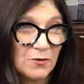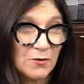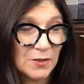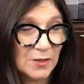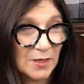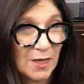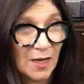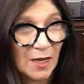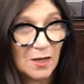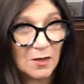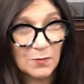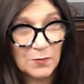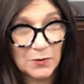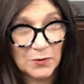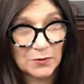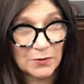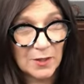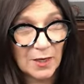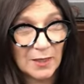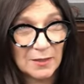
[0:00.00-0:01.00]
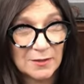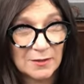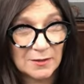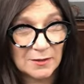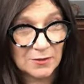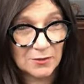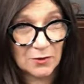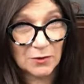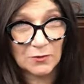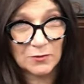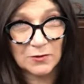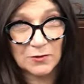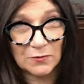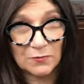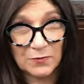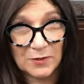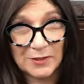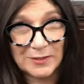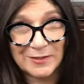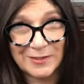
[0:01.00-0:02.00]
you can help your gut to start to
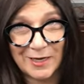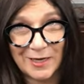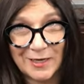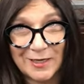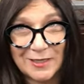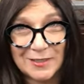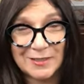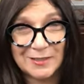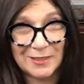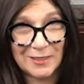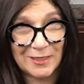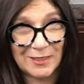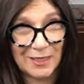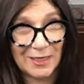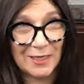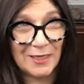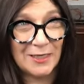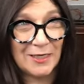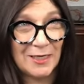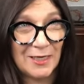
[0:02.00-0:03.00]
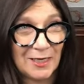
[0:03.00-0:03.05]
reset is to get